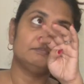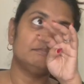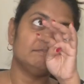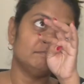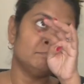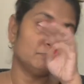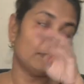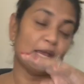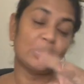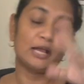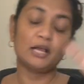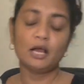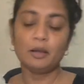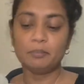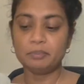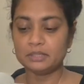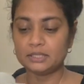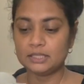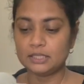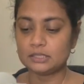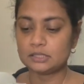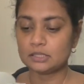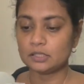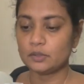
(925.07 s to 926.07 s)
like a couple
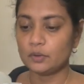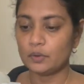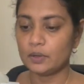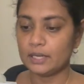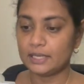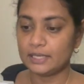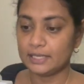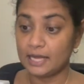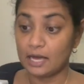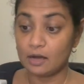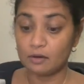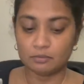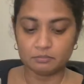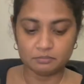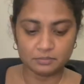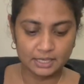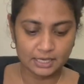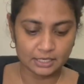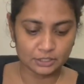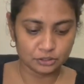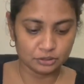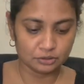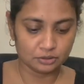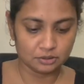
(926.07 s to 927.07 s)
days ago, and now I'm
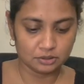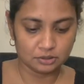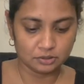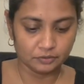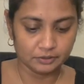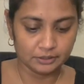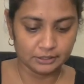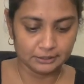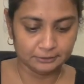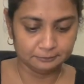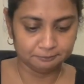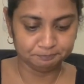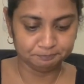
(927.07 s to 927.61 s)
actually sewing it.